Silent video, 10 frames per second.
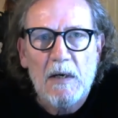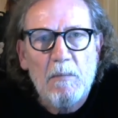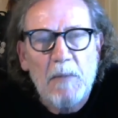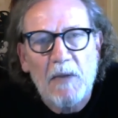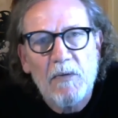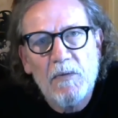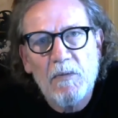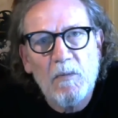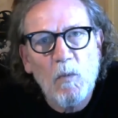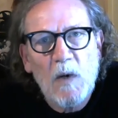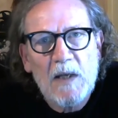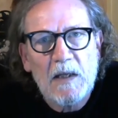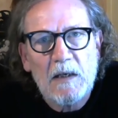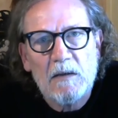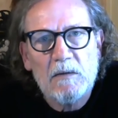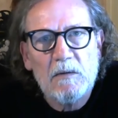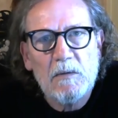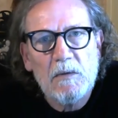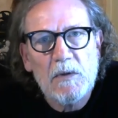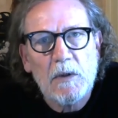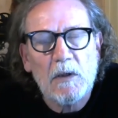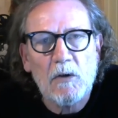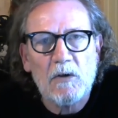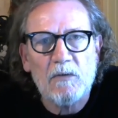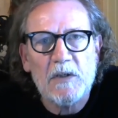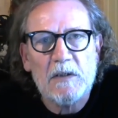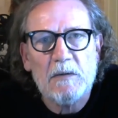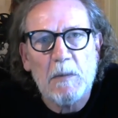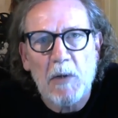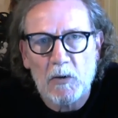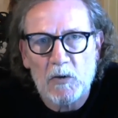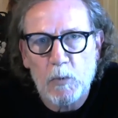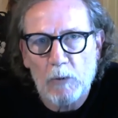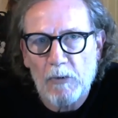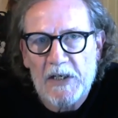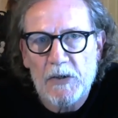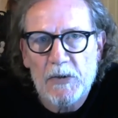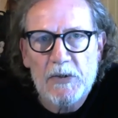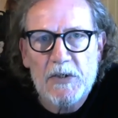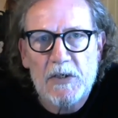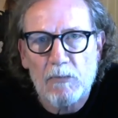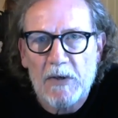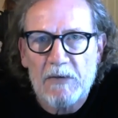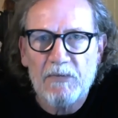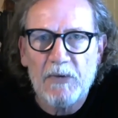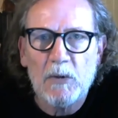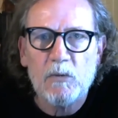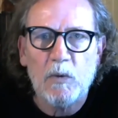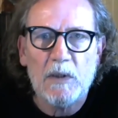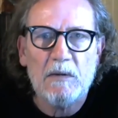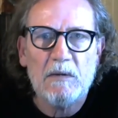But whether, a lot of the bottles were reused and refilled with,